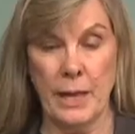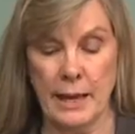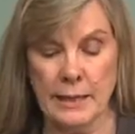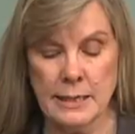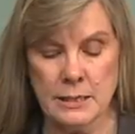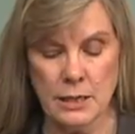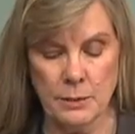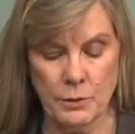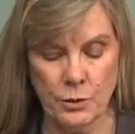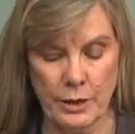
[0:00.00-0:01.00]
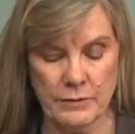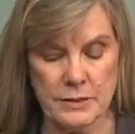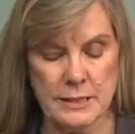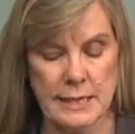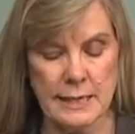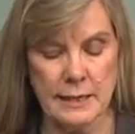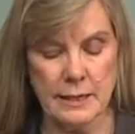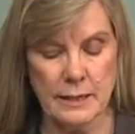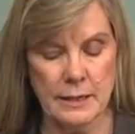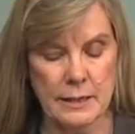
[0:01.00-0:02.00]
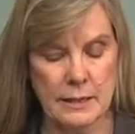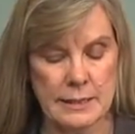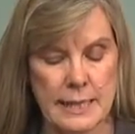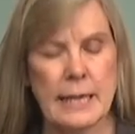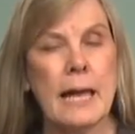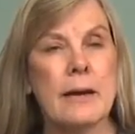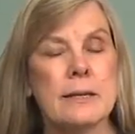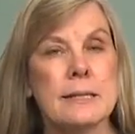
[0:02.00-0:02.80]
Anytime you have to take out